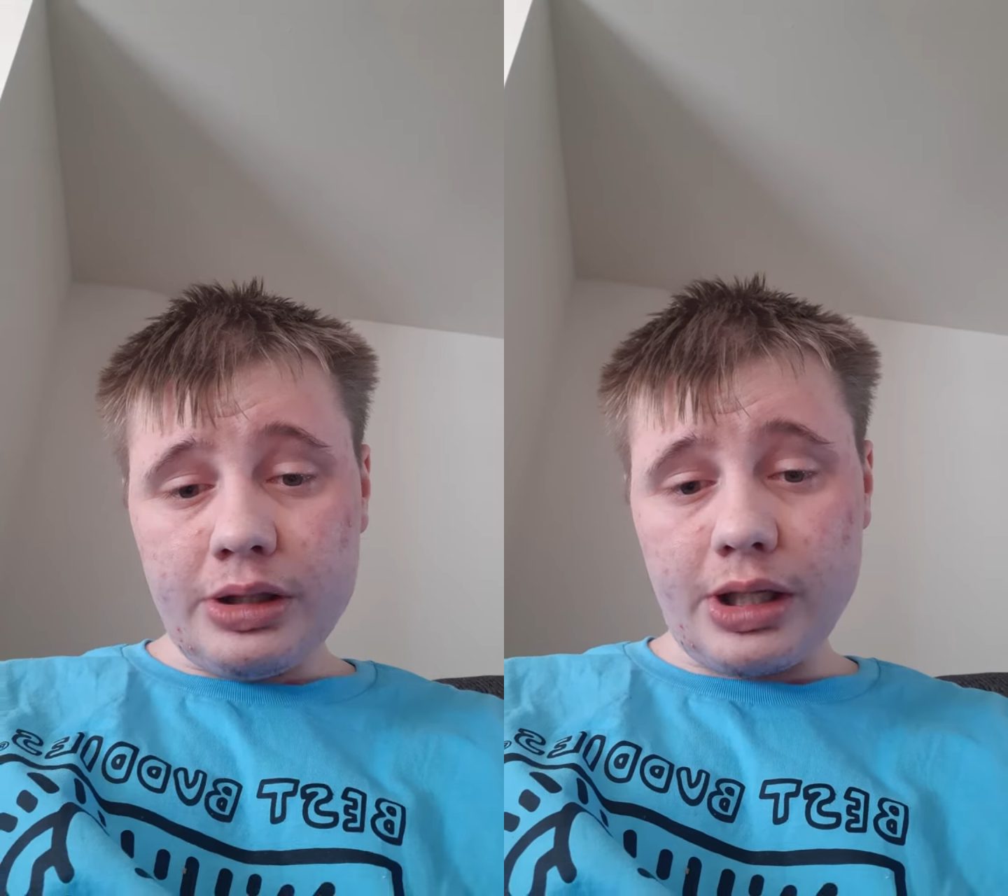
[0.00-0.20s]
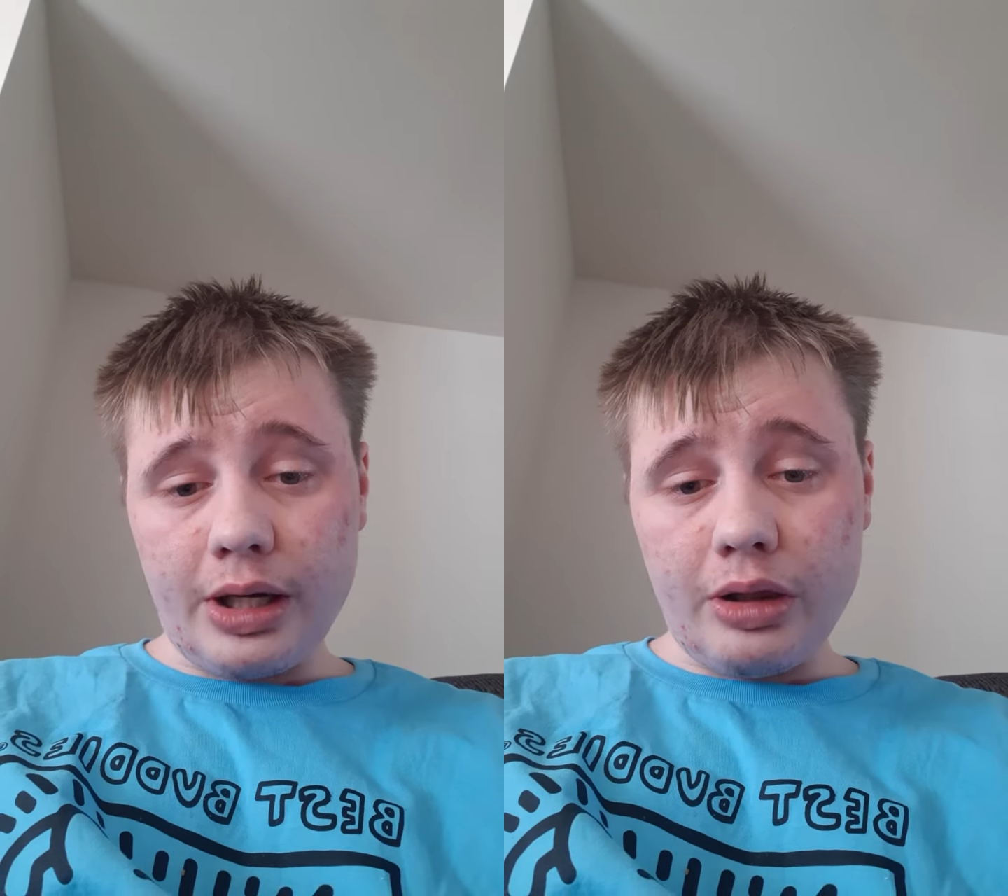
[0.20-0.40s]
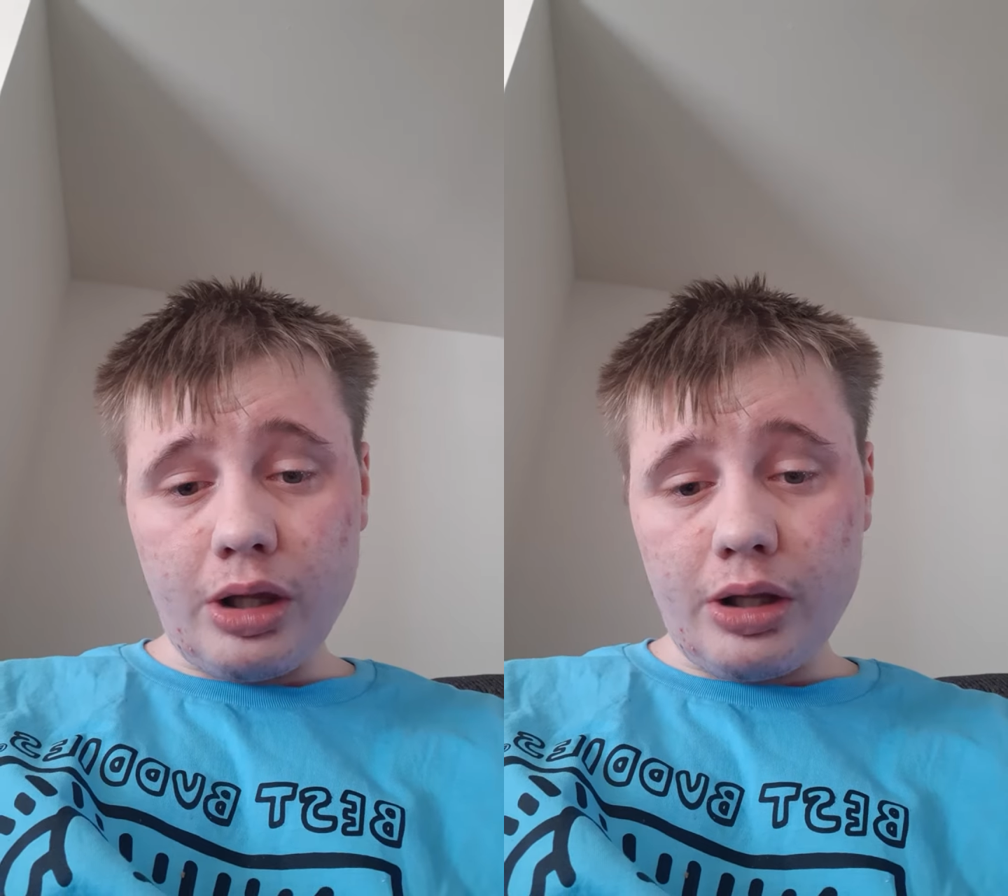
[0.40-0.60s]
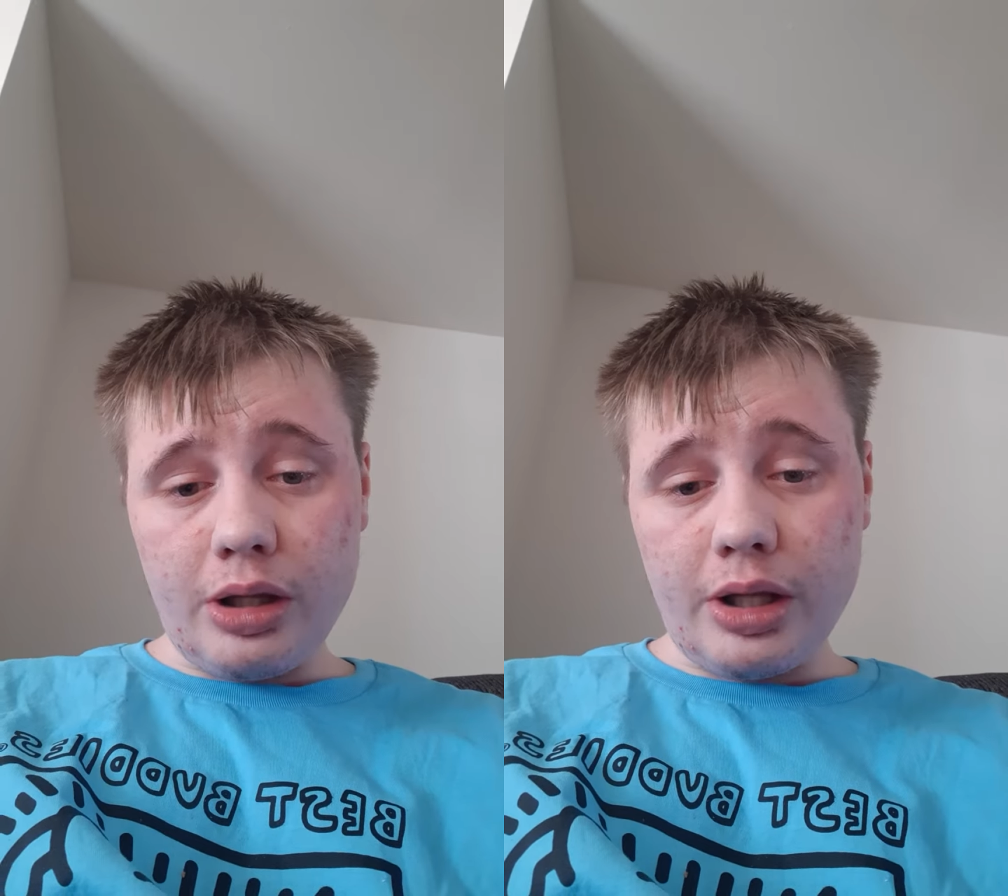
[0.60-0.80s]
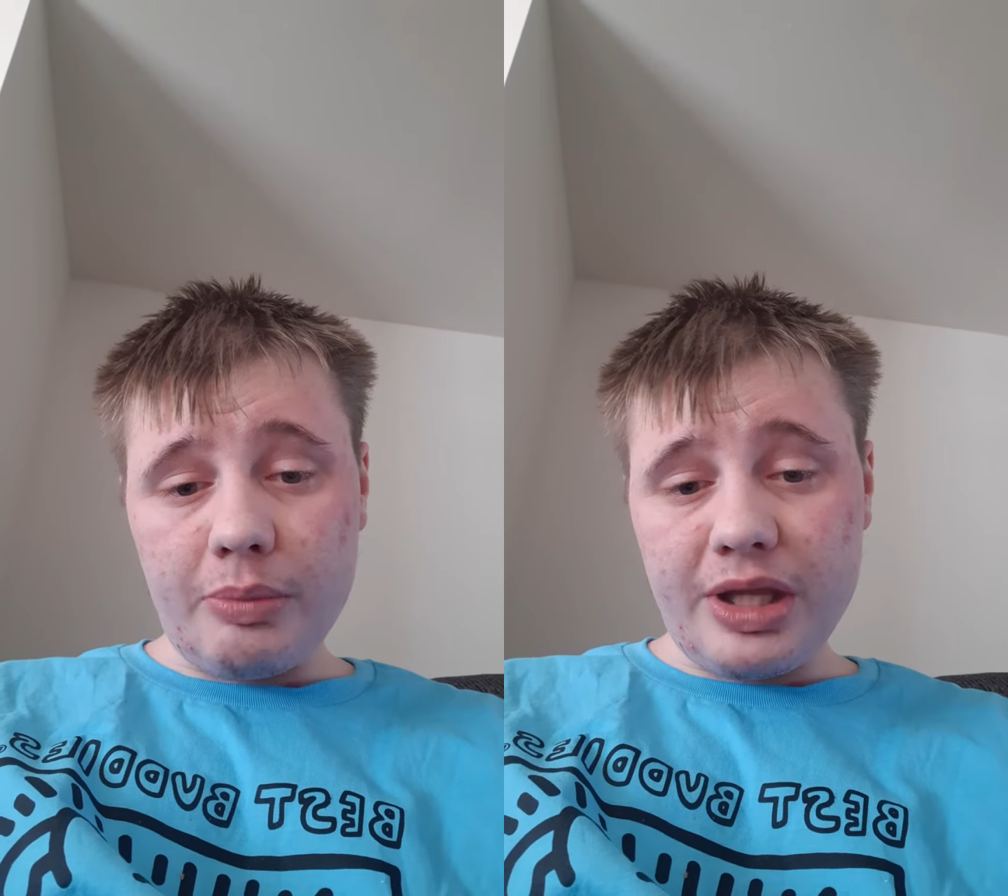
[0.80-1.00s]
And I love,
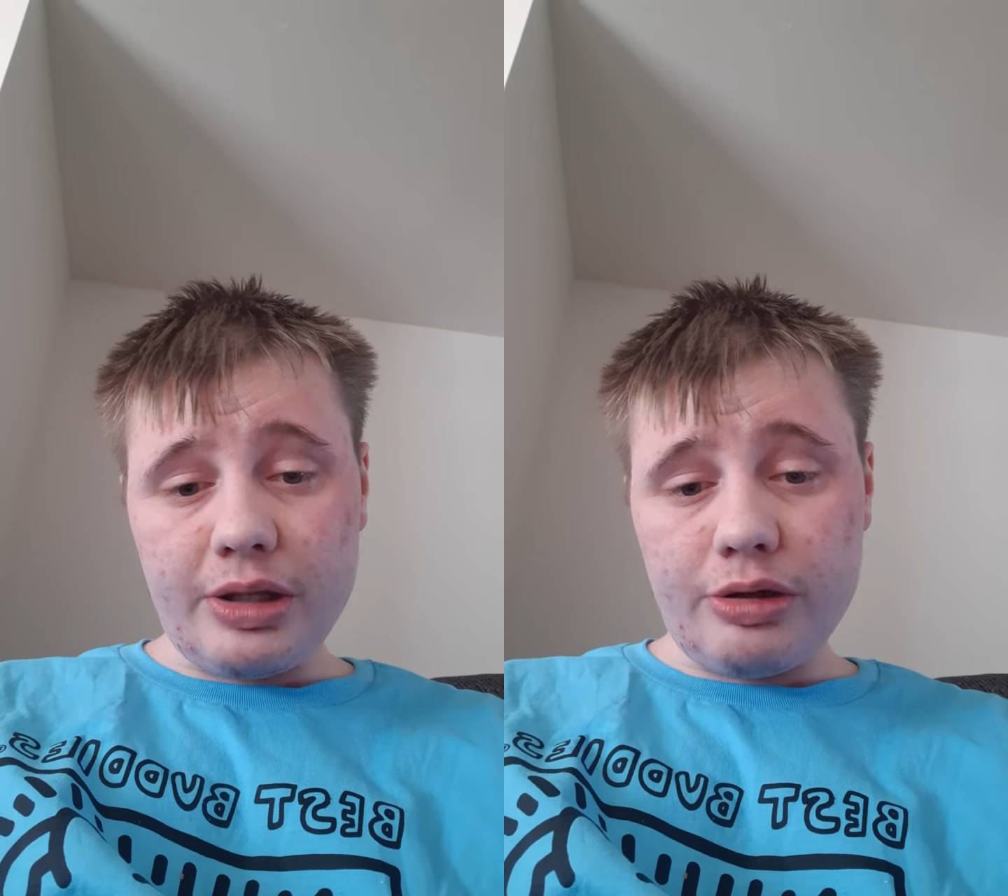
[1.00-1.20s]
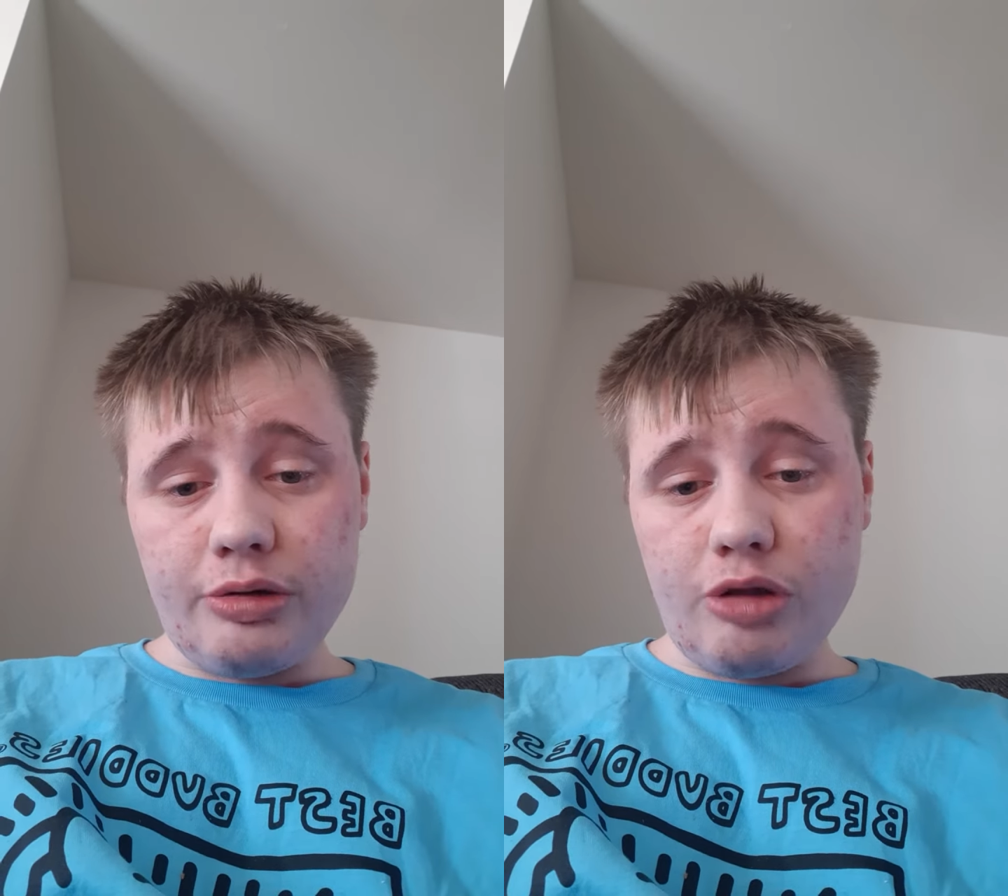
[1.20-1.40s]
I mean,